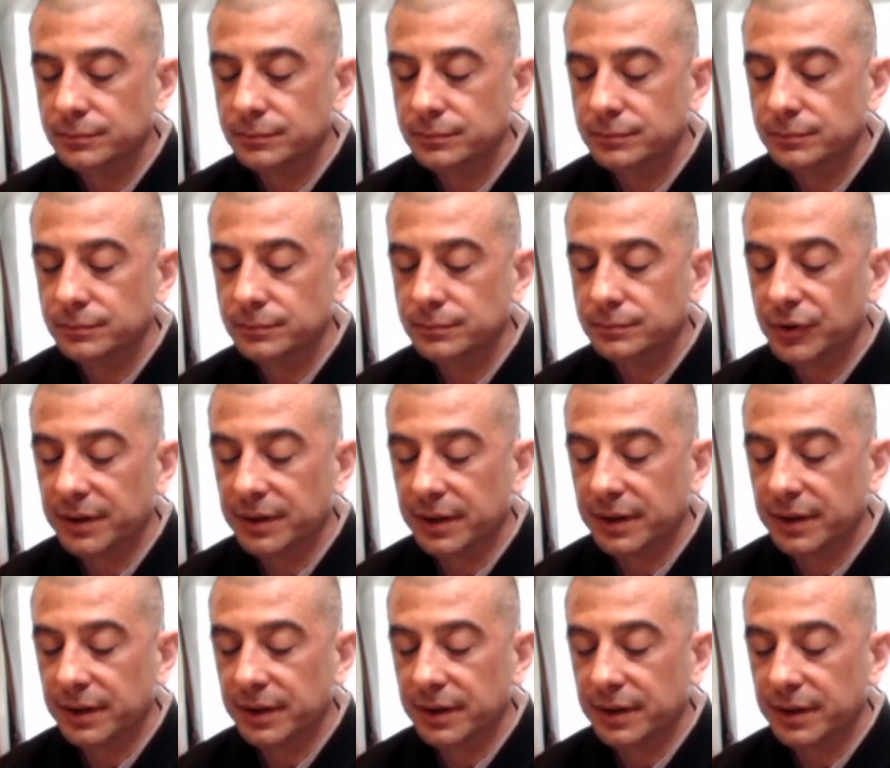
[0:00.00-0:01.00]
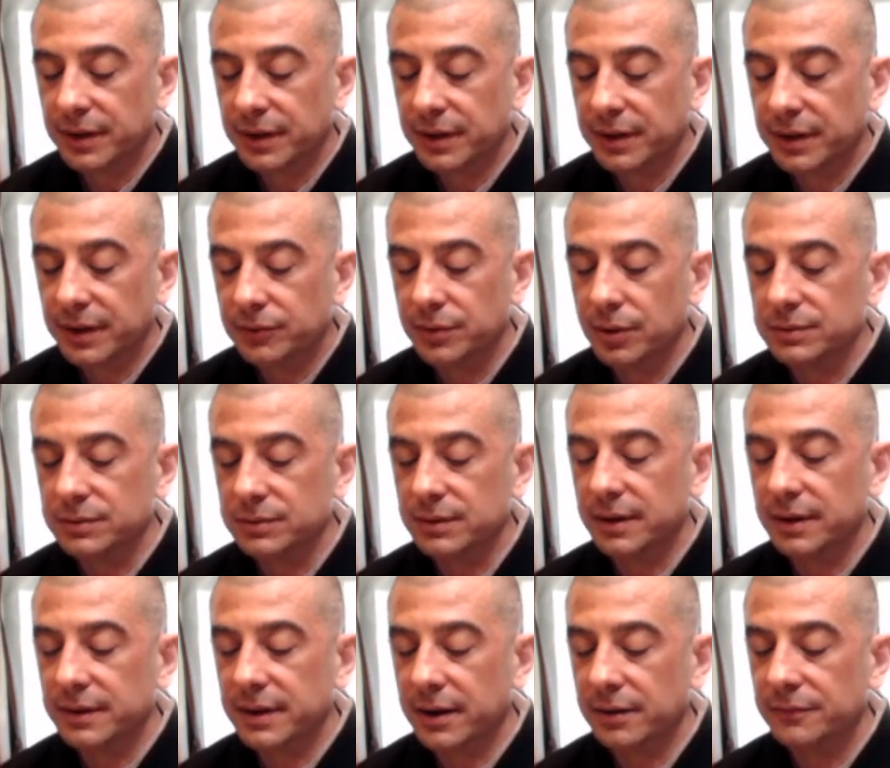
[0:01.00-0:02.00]
Breathing in through the nose,
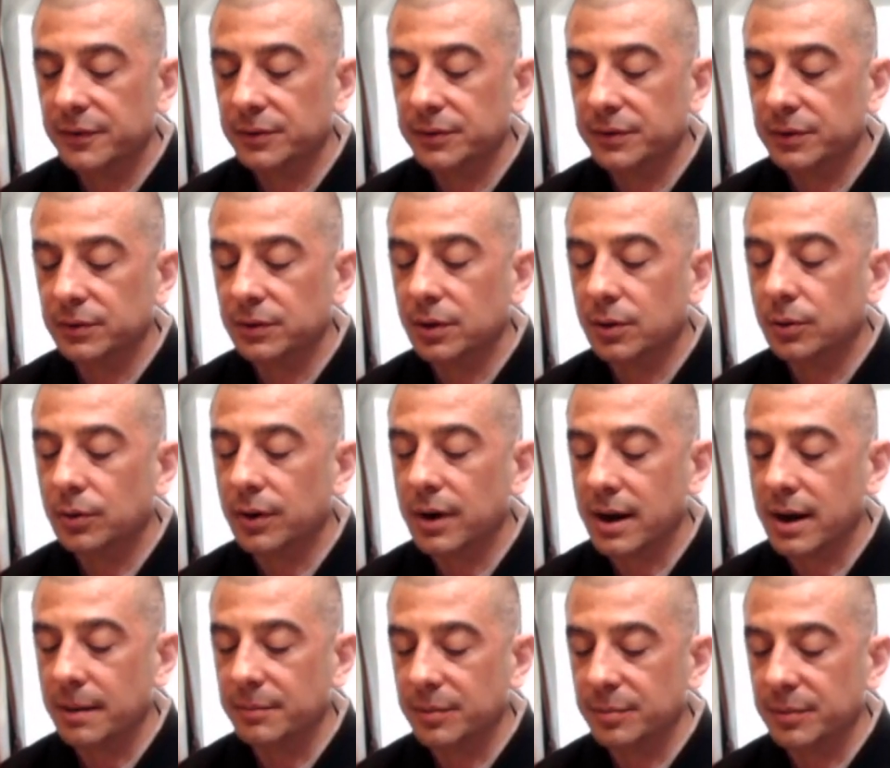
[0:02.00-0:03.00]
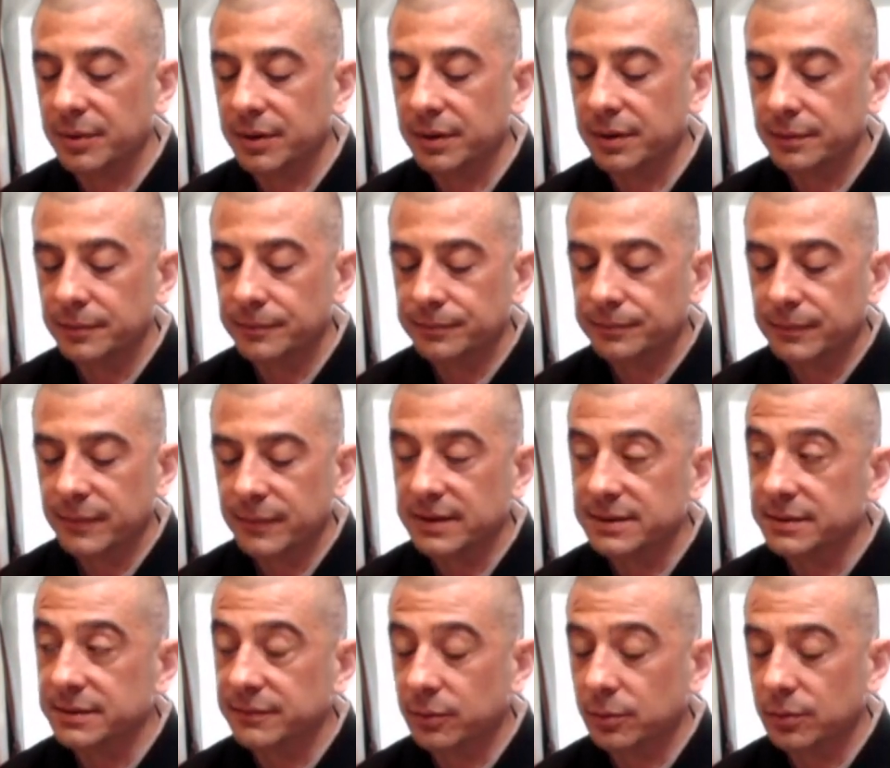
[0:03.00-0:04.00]
letting the air fill your lower abdomen
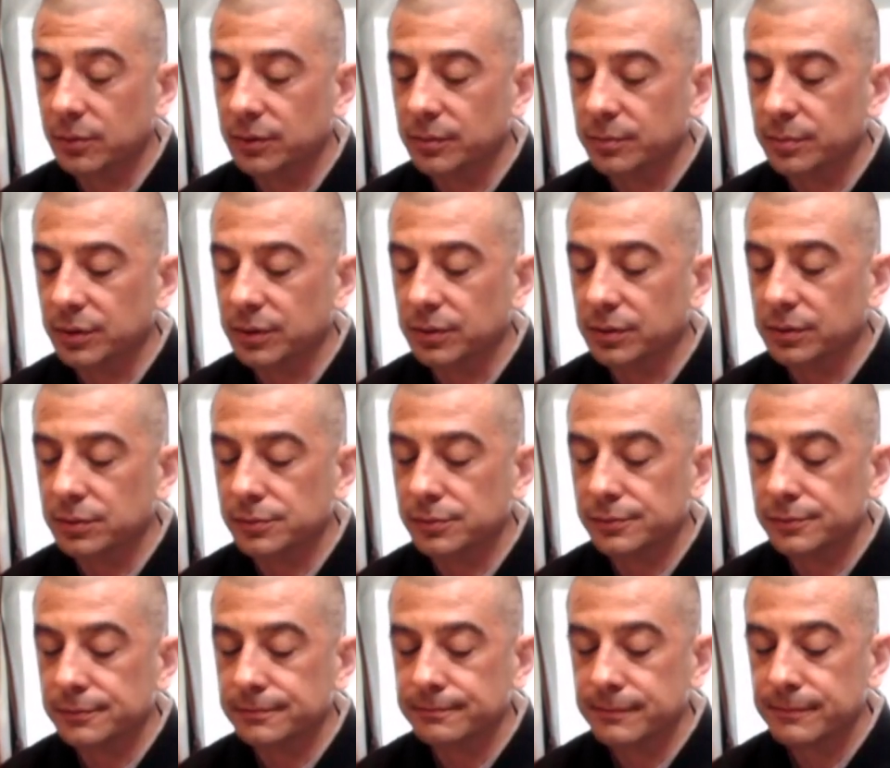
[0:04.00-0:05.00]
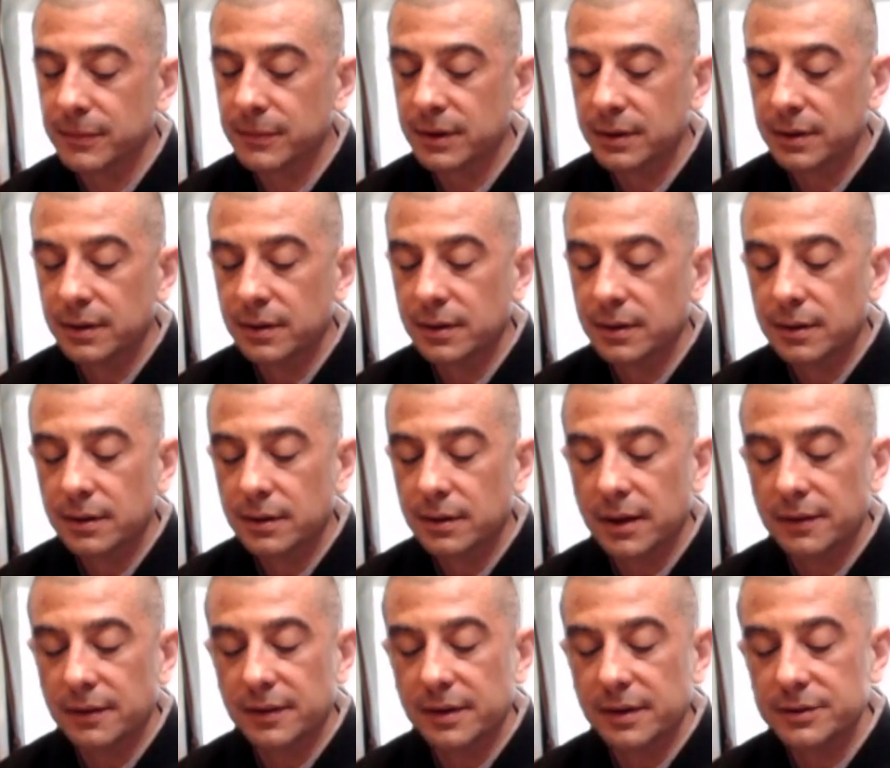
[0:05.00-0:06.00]
as if it were a balloon,
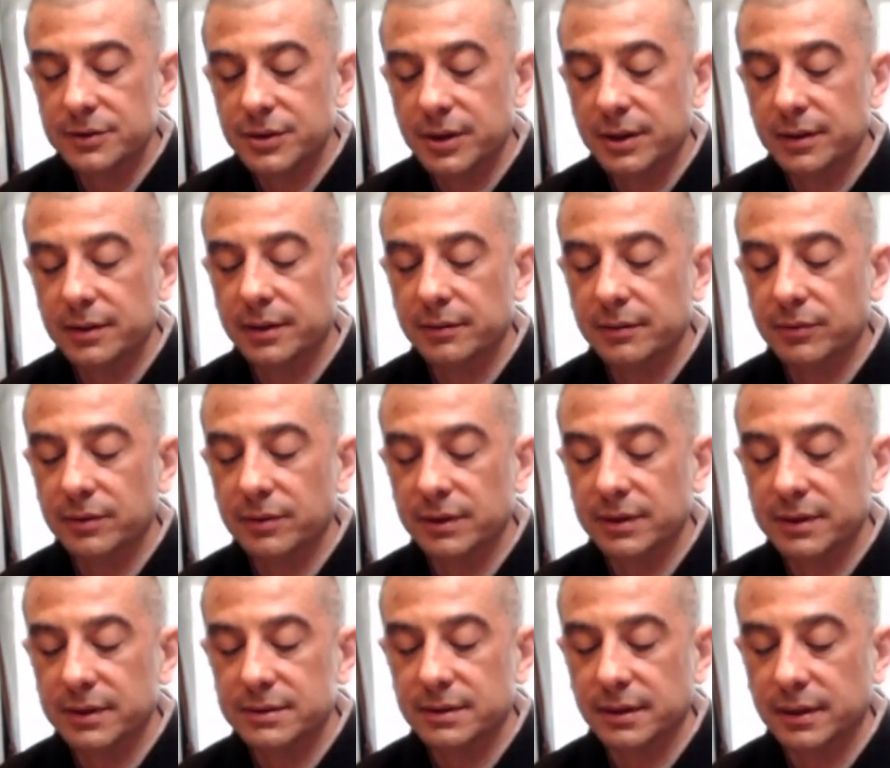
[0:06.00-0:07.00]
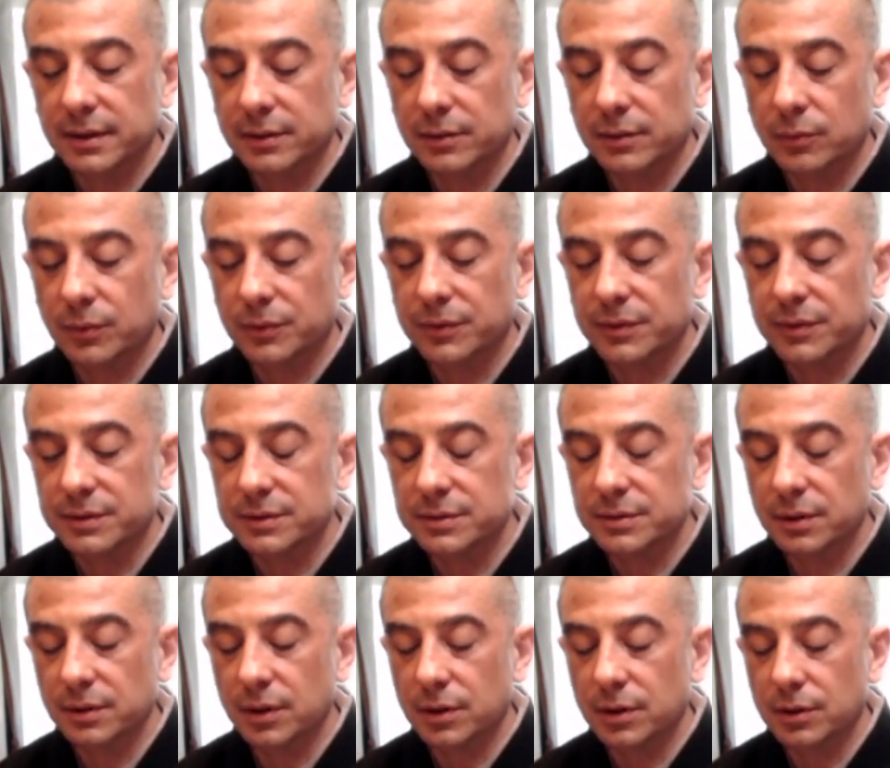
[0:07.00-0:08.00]
and then gently releasing it with a
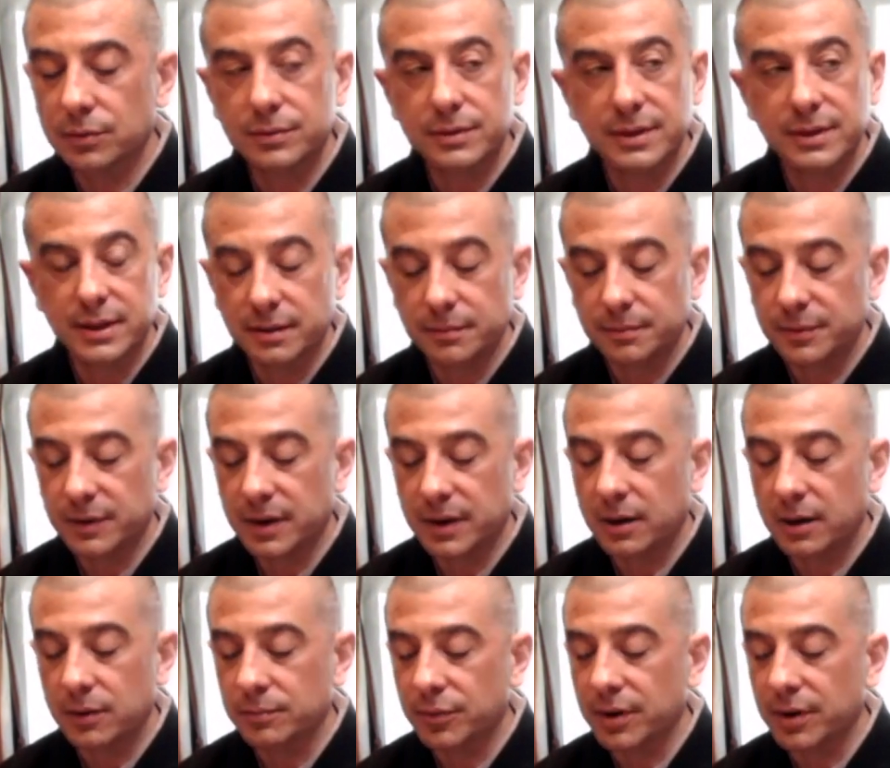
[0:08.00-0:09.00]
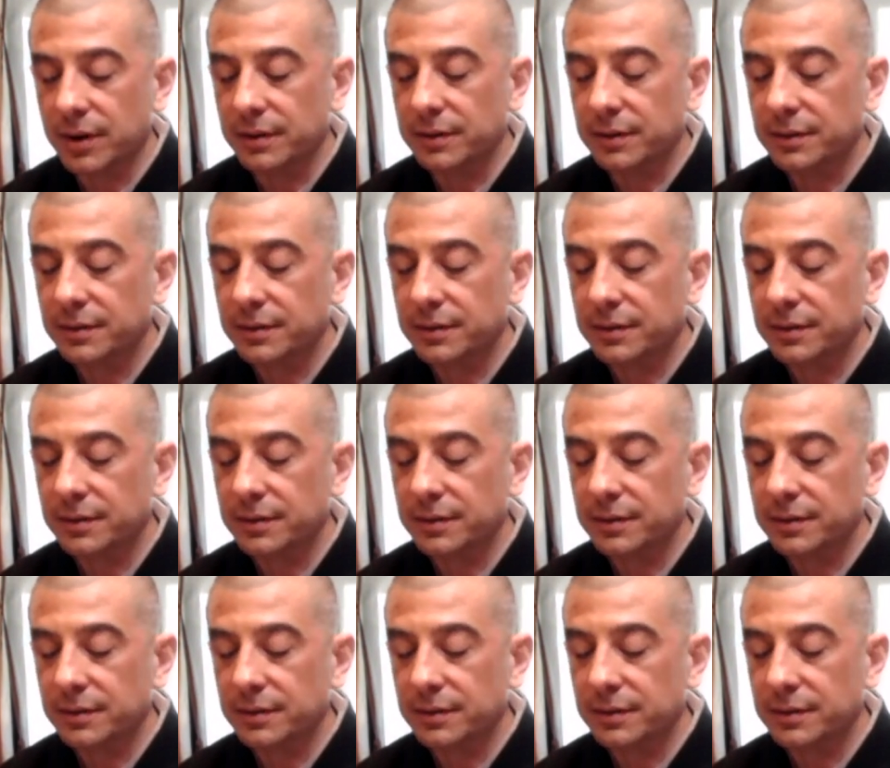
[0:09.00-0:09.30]
slow, deep out breath.